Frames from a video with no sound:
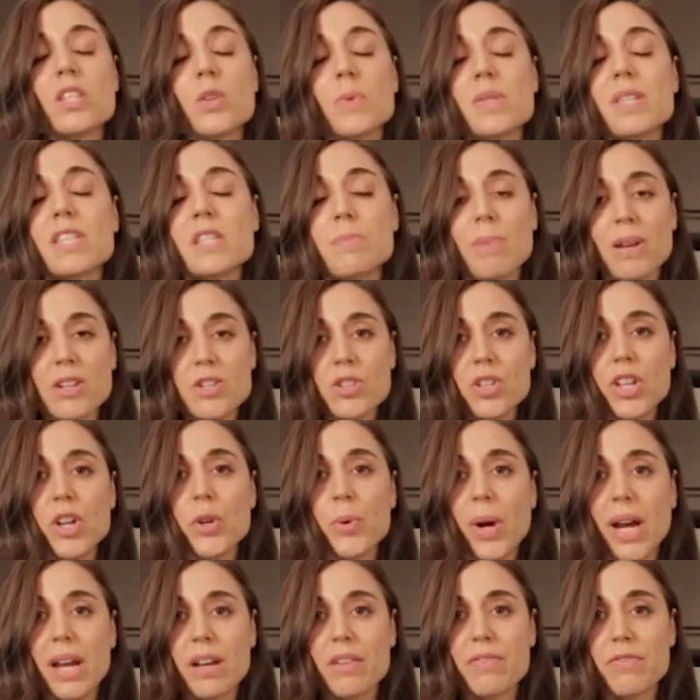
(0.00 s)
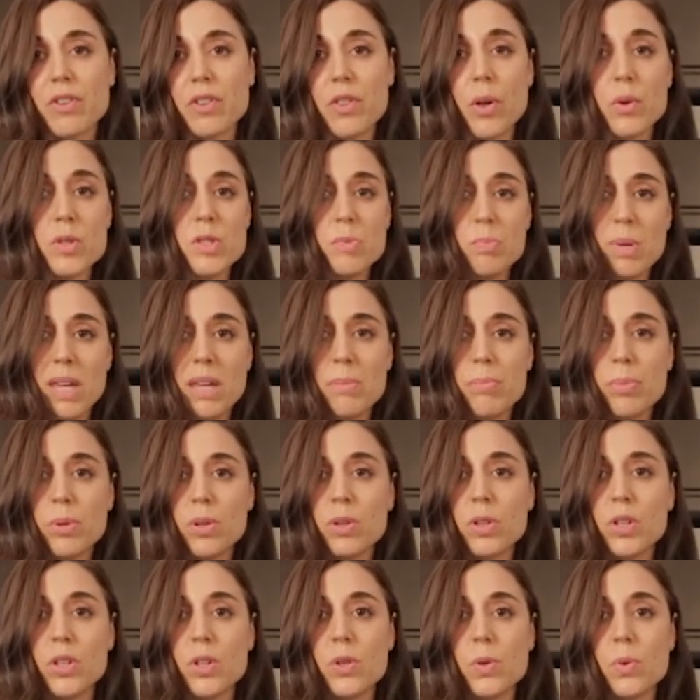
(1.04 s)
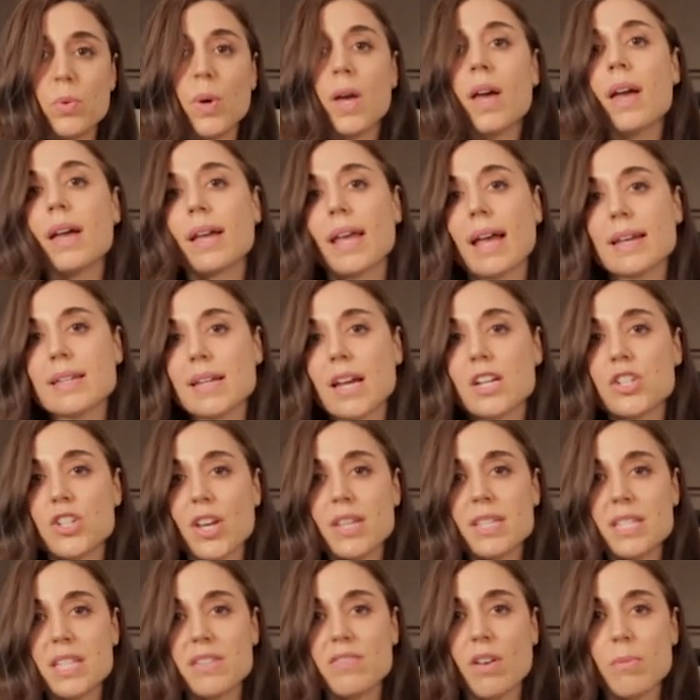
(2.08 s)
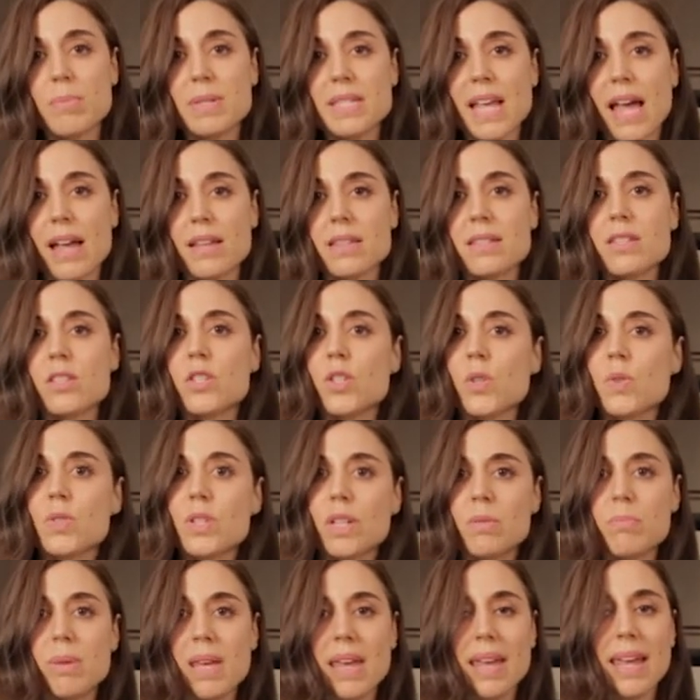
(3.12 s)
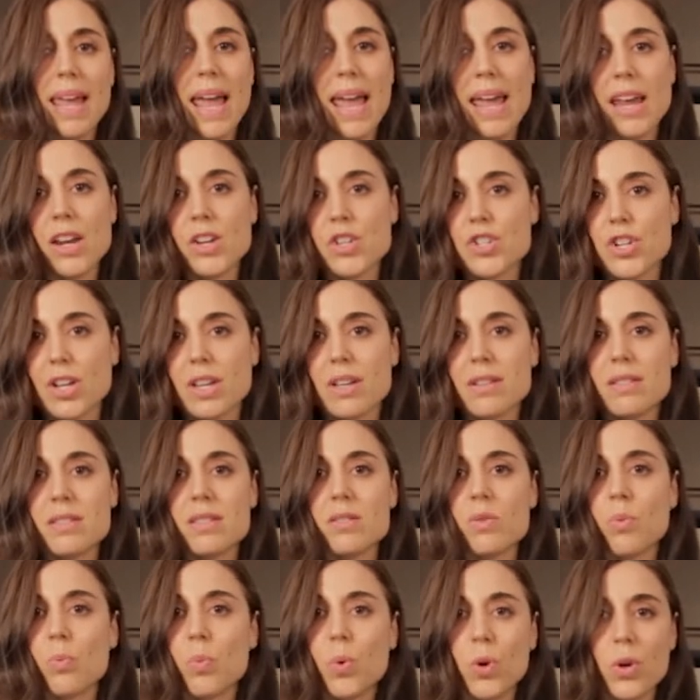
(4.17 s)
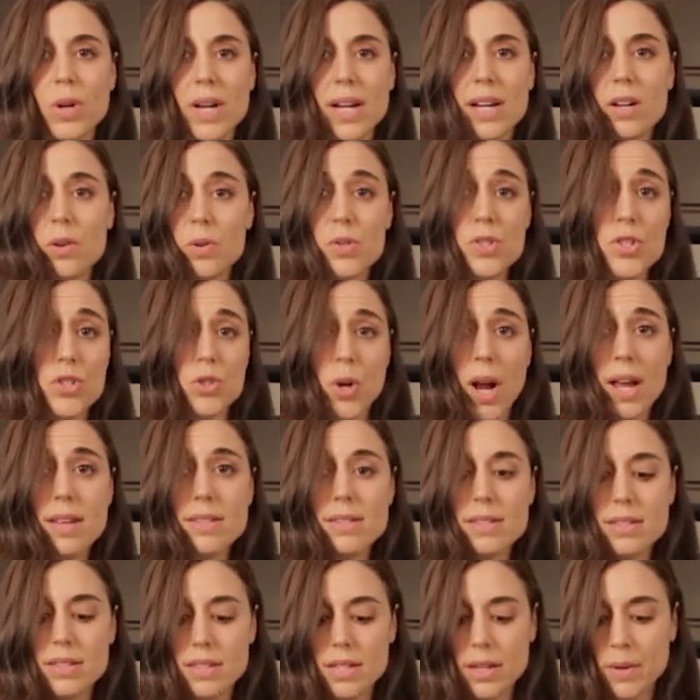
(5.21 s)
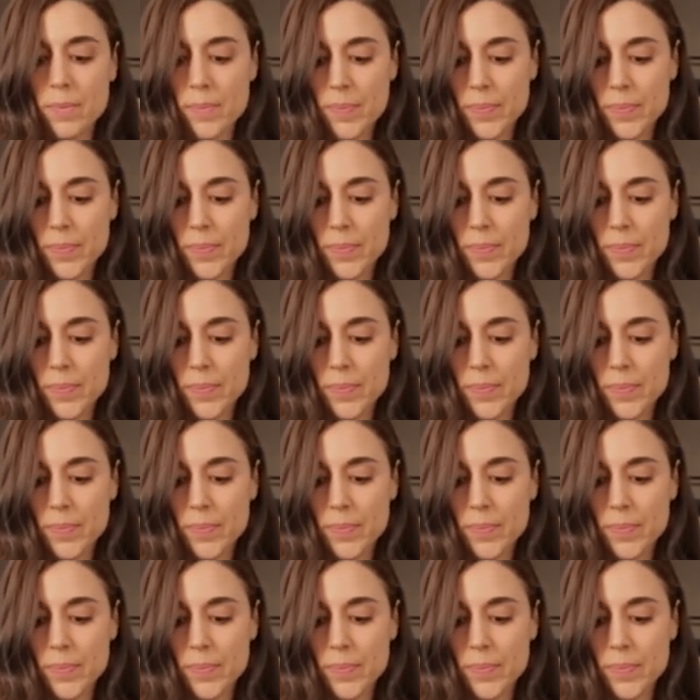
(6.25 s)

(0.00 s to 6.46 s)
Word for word: So it's especially great for those people who get digestive upsets due to being anxious, worried, or stressed.